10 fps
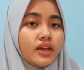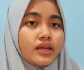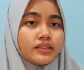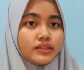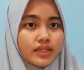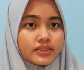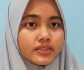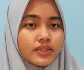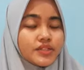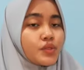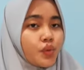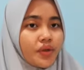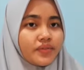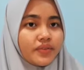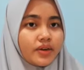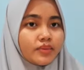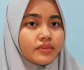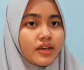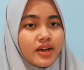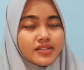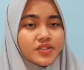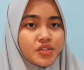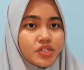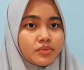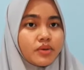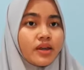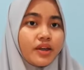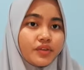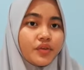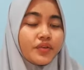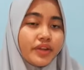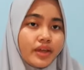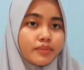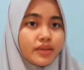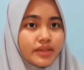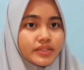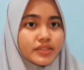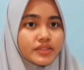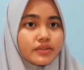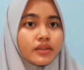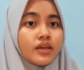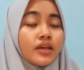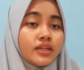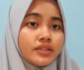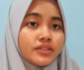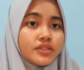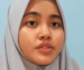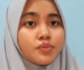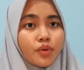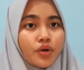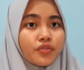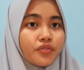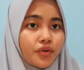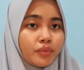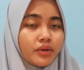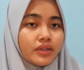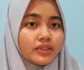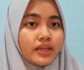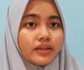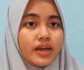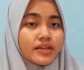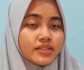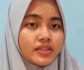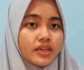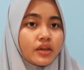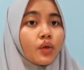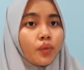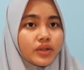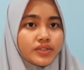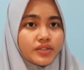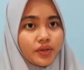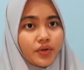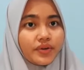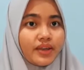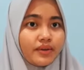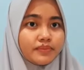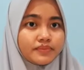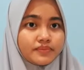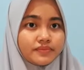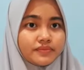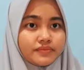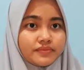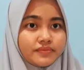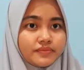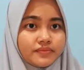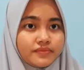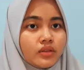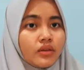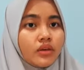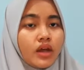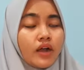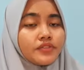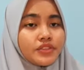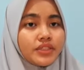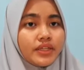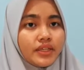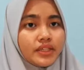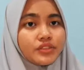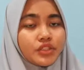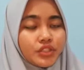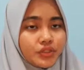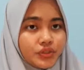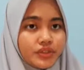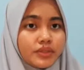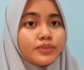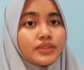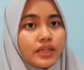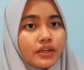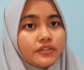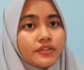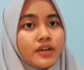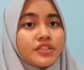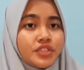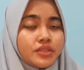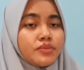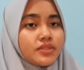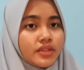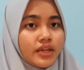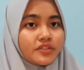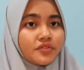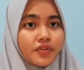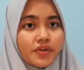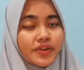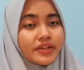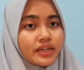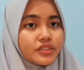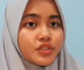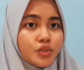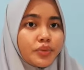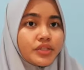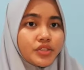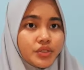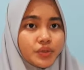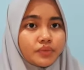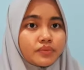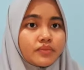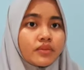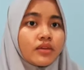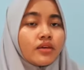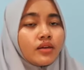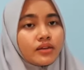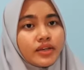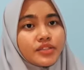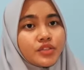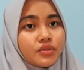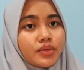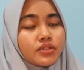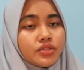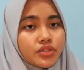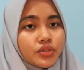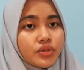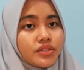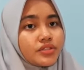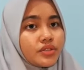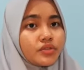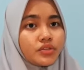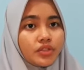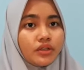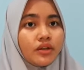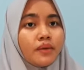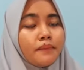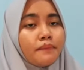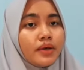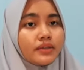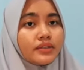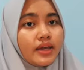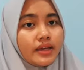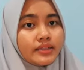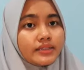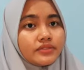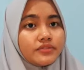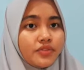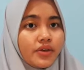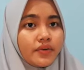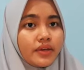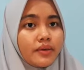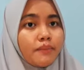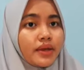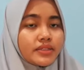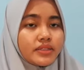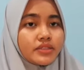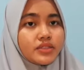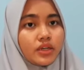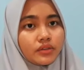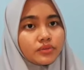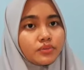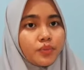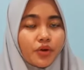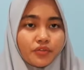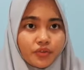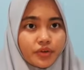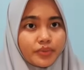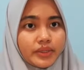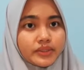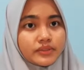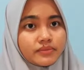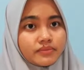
And the next is when Raymond asks Jim, and your name is. This is more formal than asking, what's your name? After he introduced himself, Jim said, very nice to meet you. Nice to meet you is neutral, but adding very makes it sound more formal.